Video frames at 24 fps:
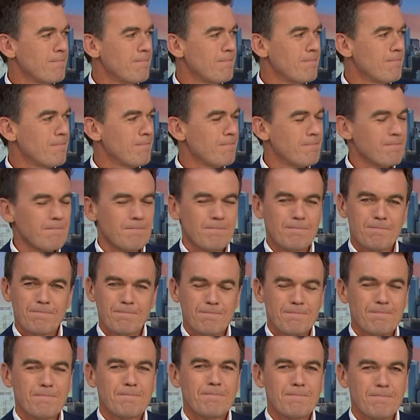
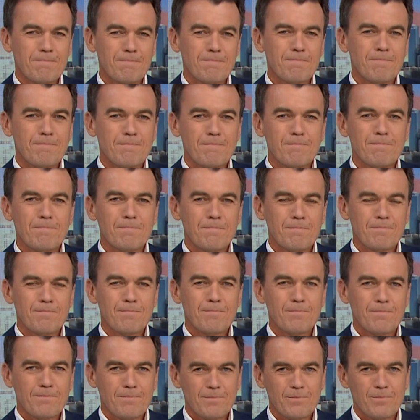
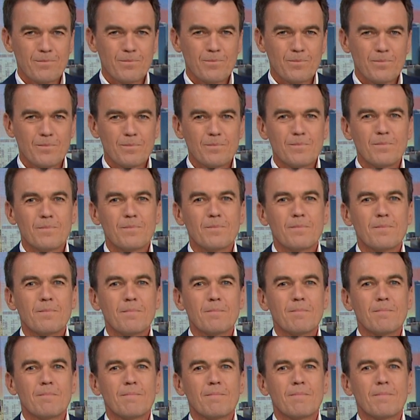
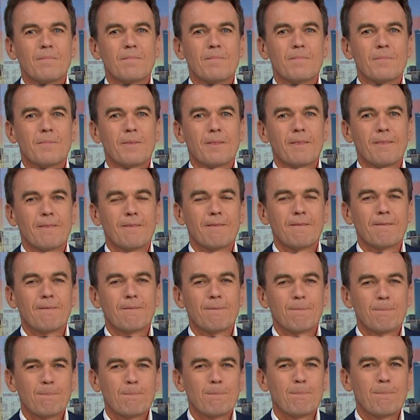
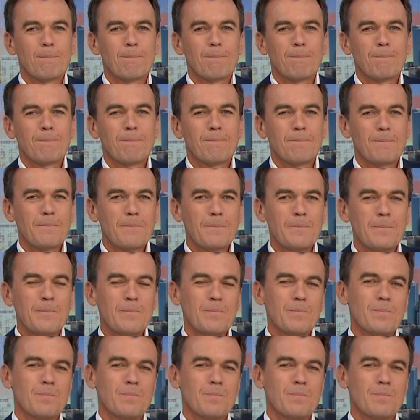[no speech]